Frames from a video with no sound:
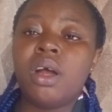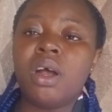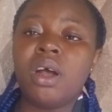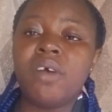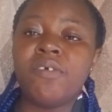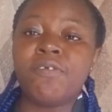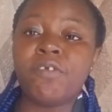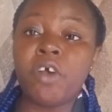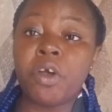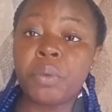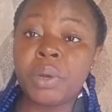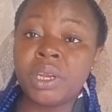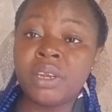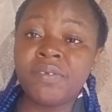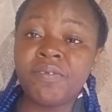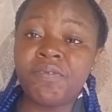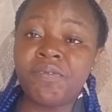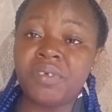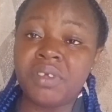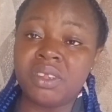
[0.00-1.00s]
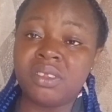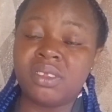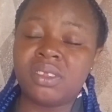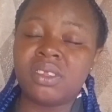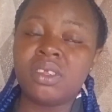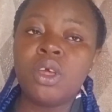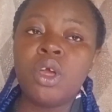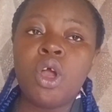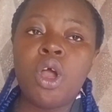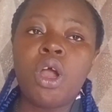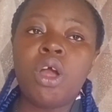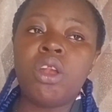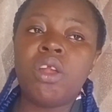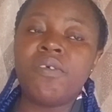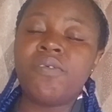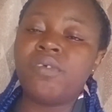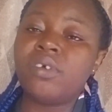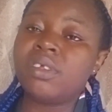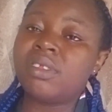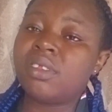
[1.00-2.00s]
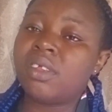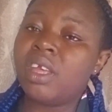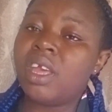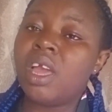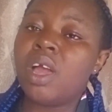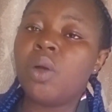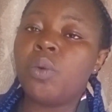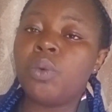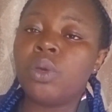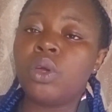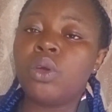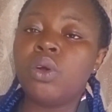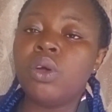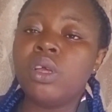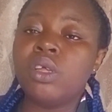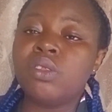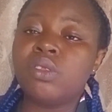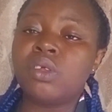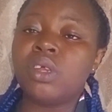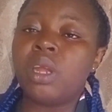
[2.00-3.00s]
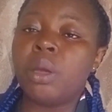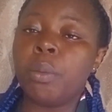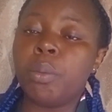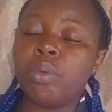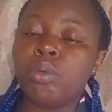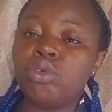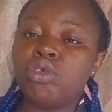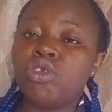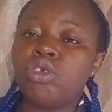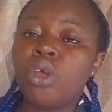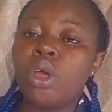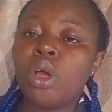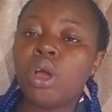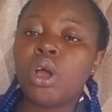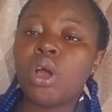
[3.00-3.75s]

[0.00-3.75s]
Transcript: foreign feeds. All of us here, we go into the bush,